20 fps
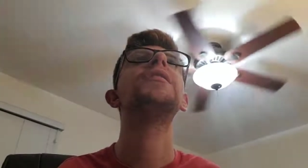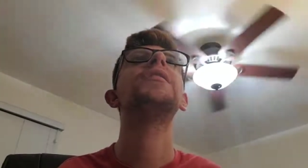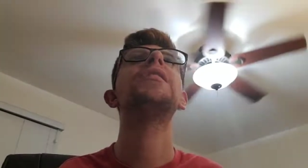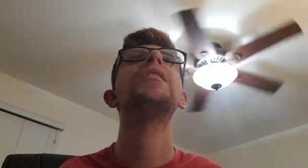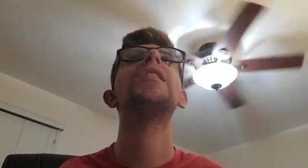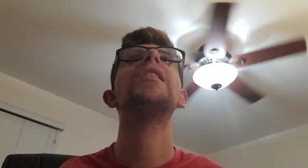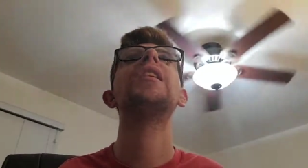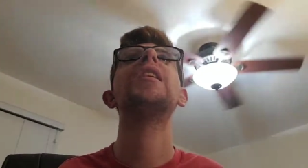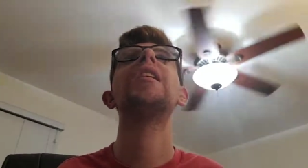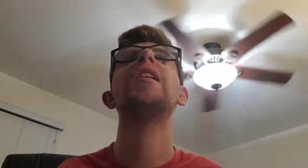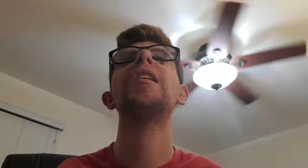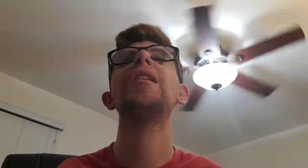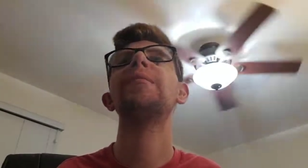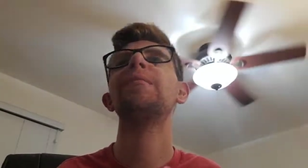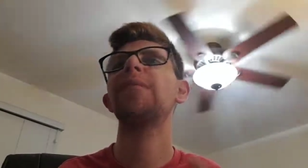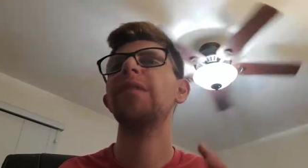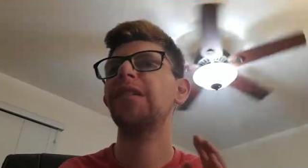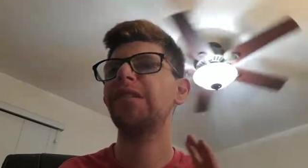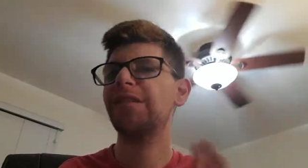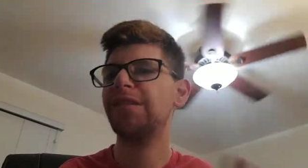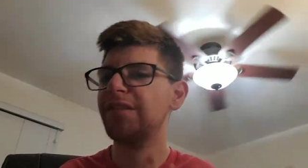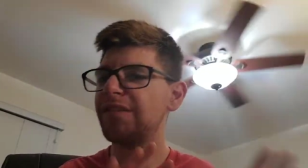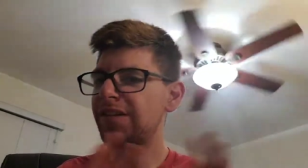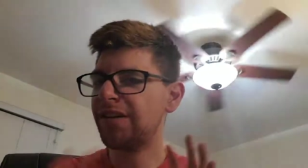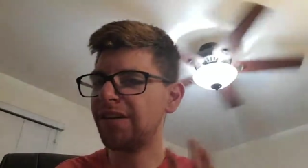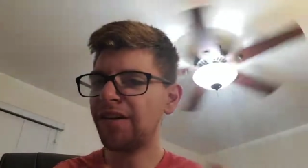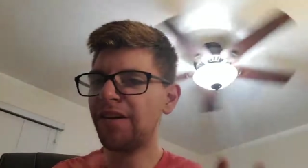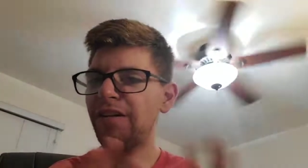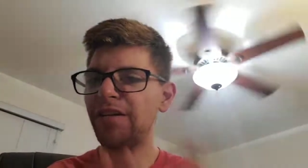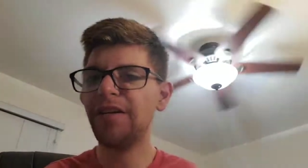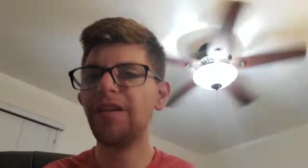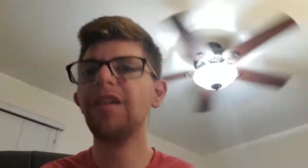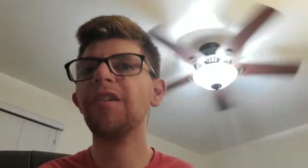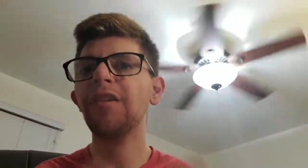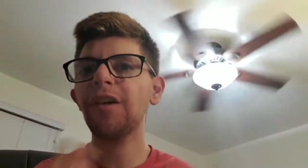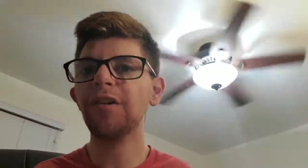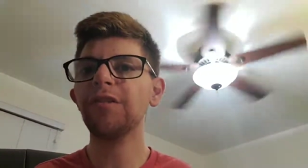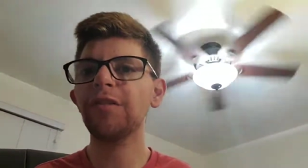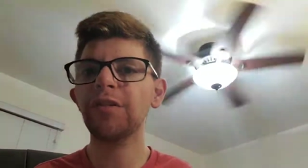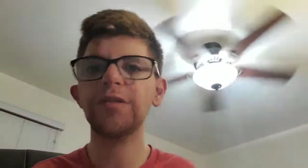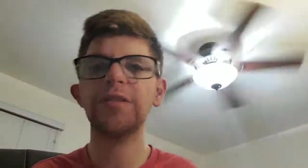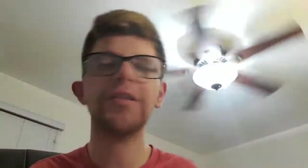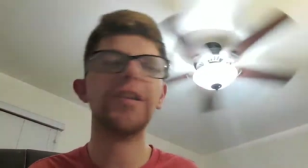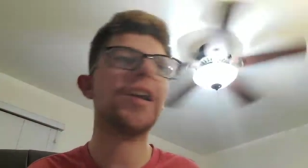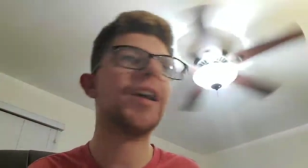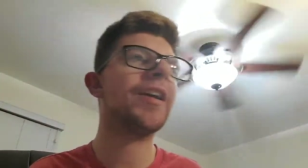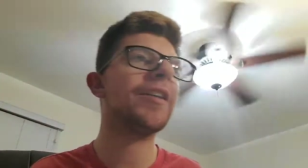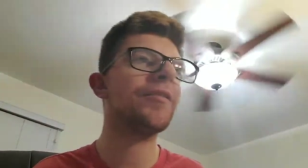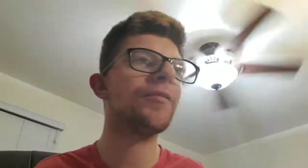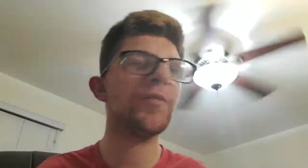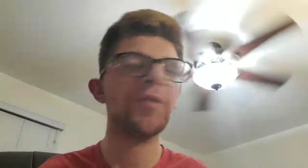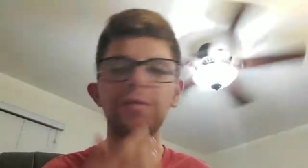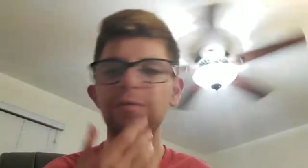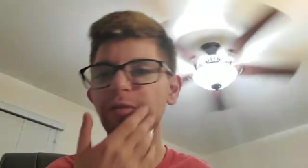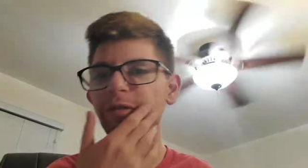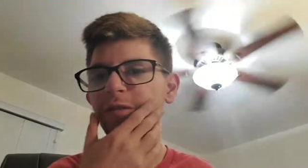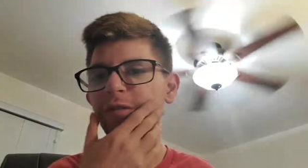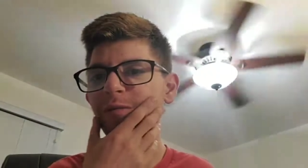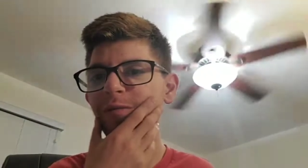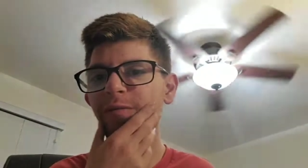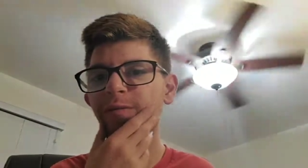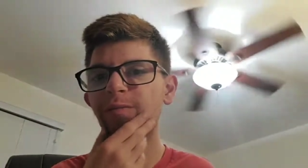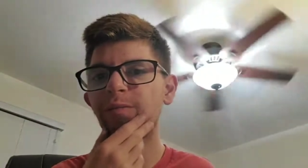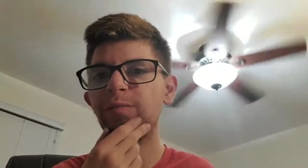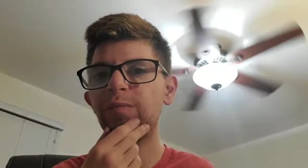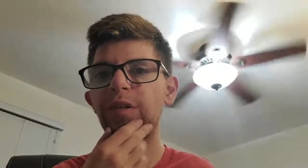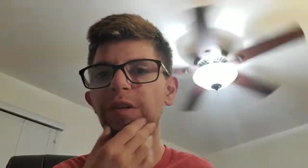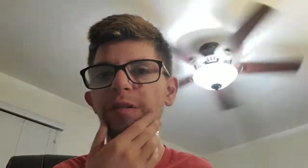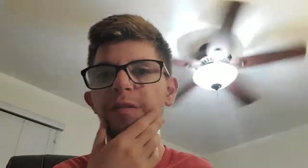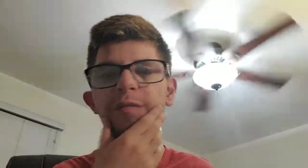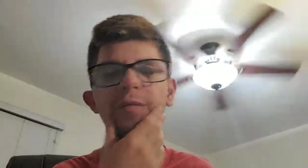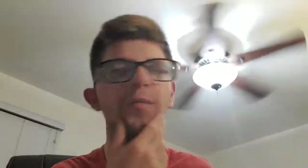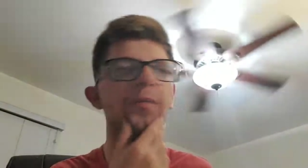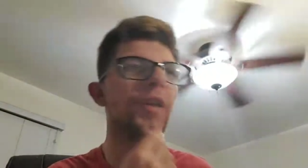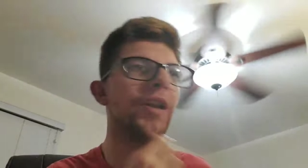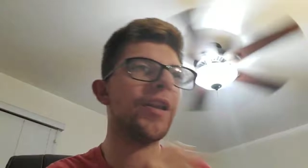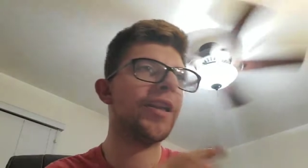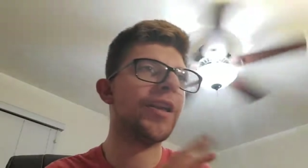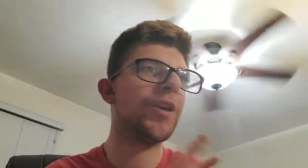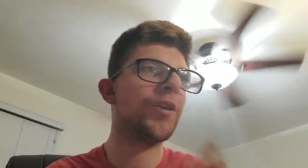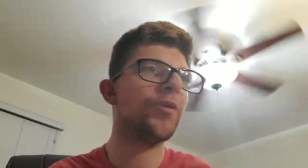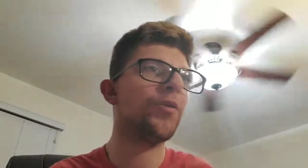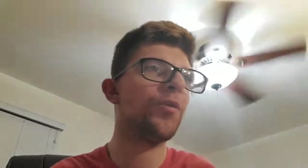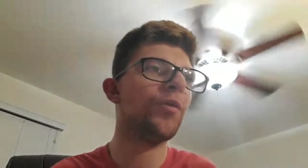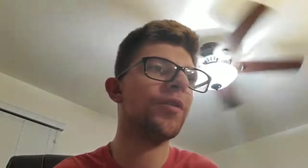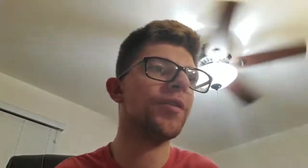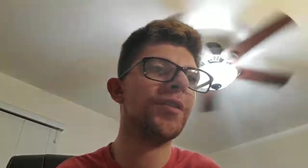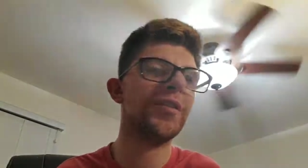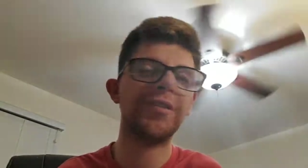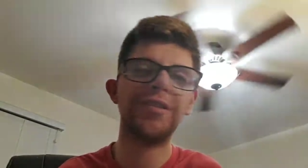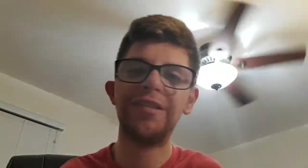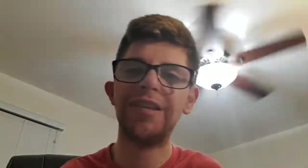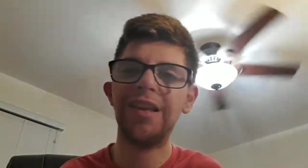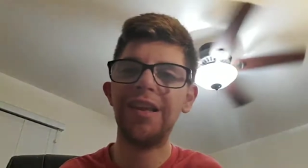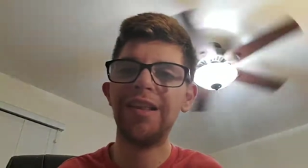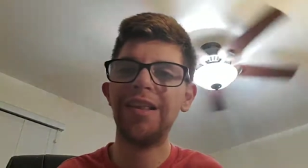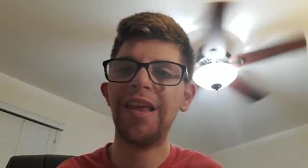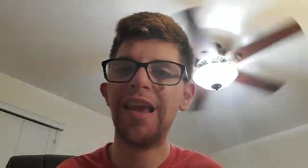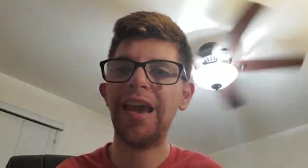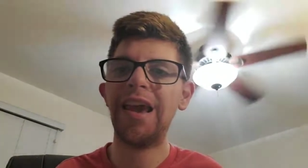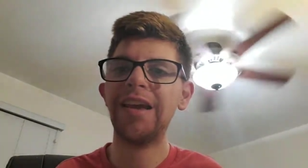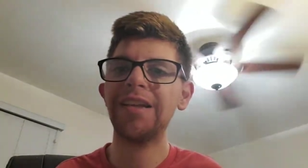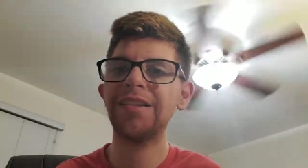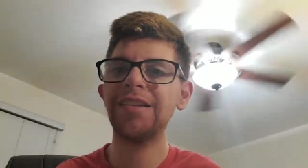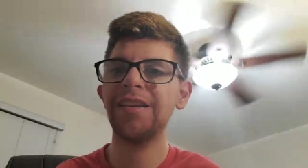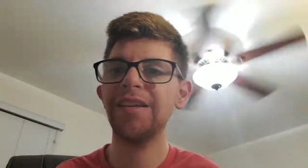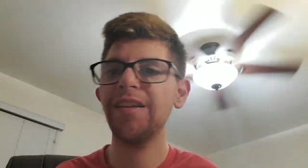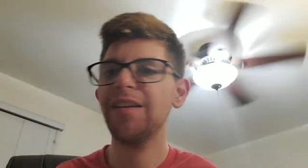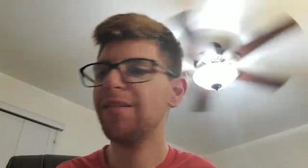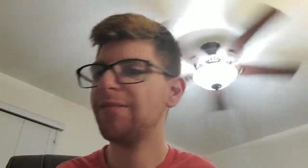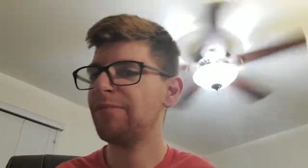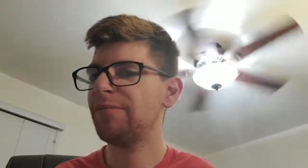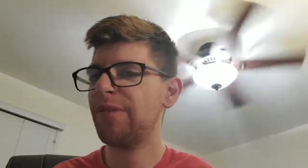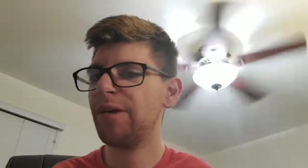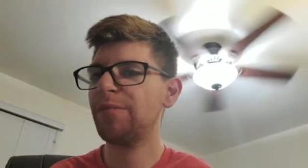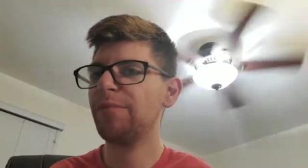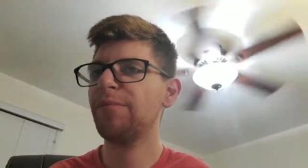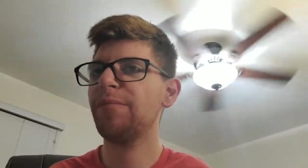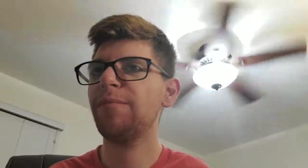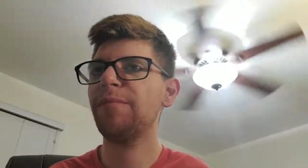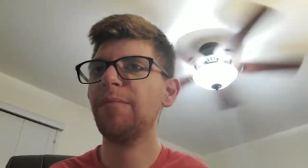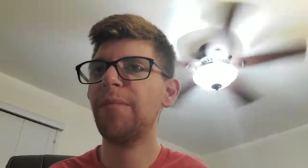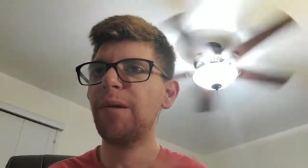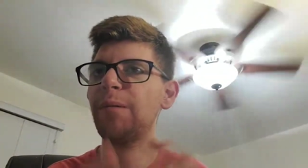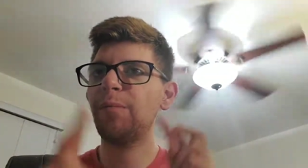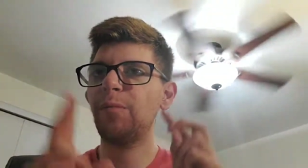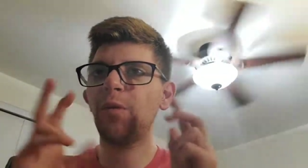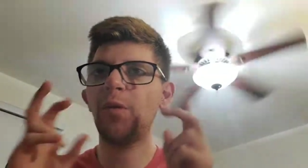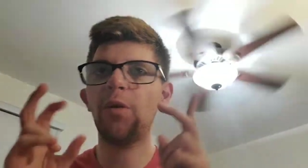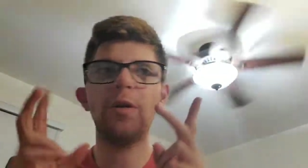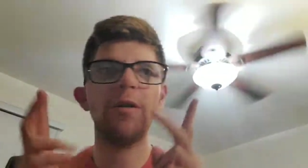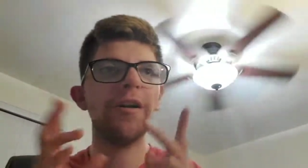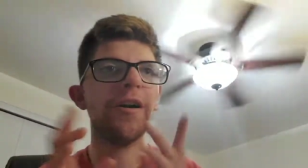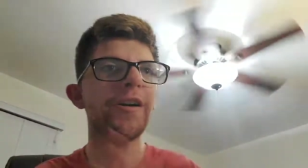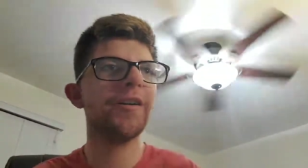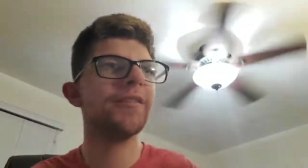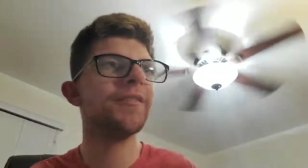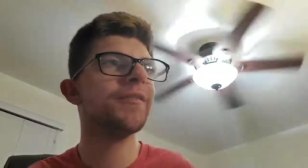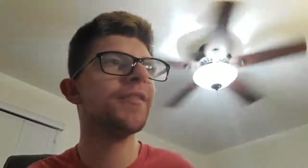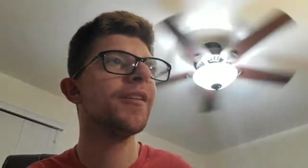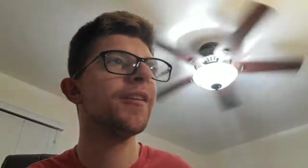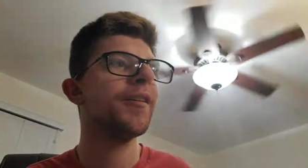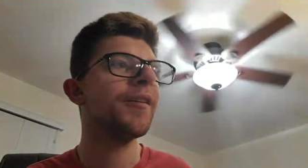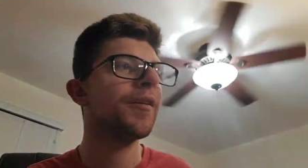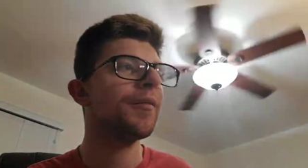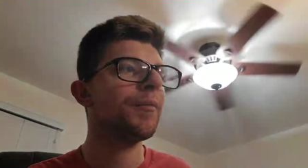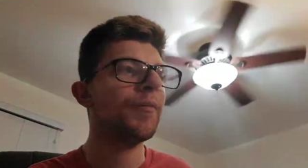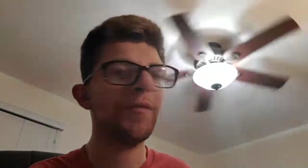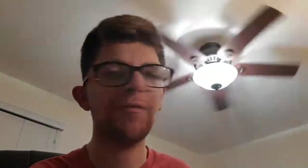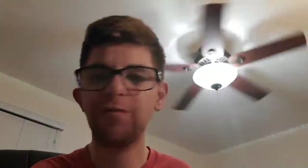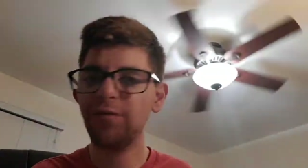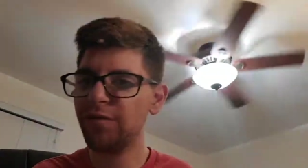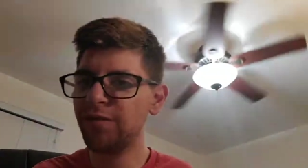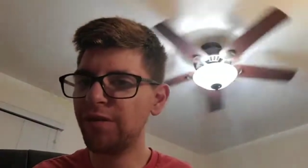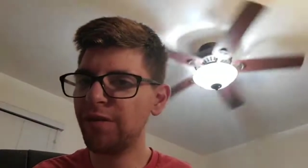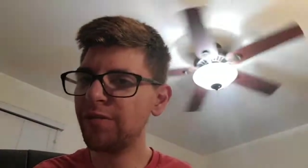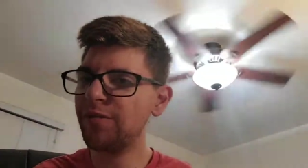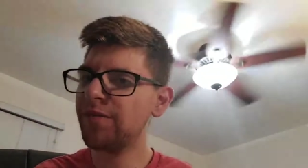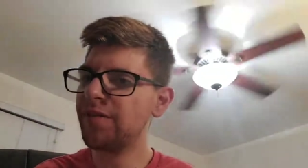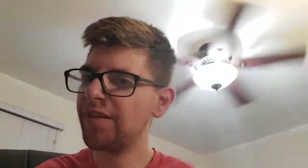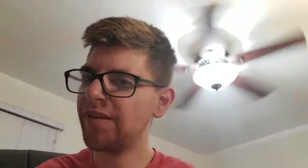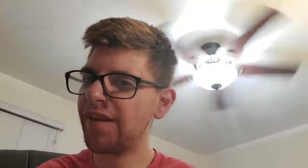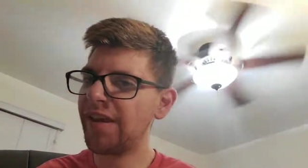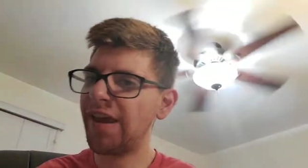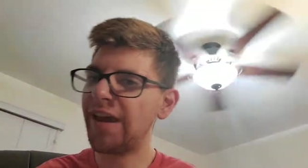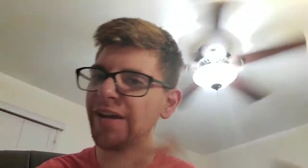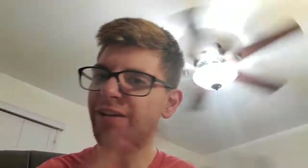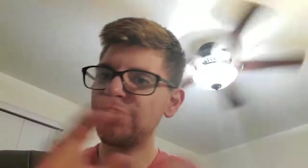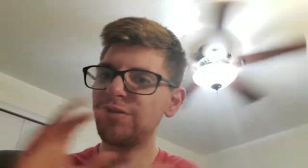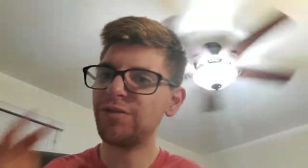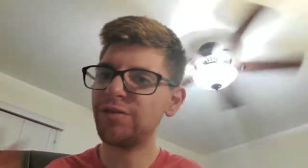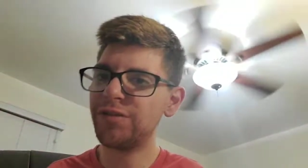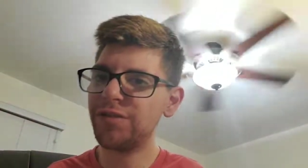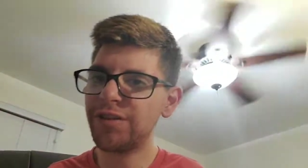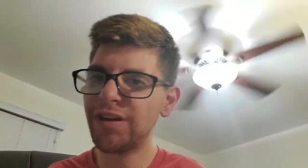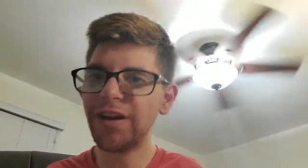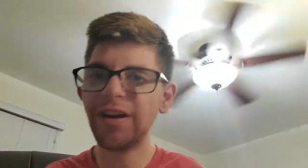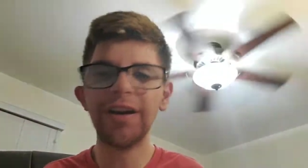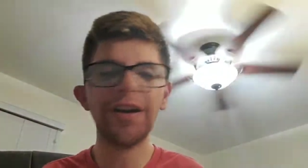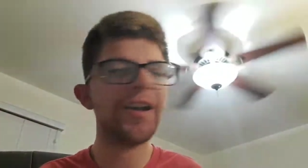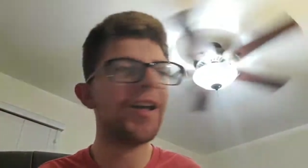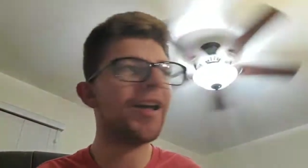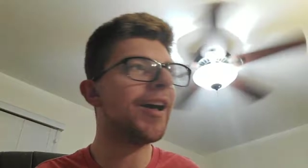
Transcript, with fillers: Um, along those lines, which was really cool to see that my memorial before the, the actual start.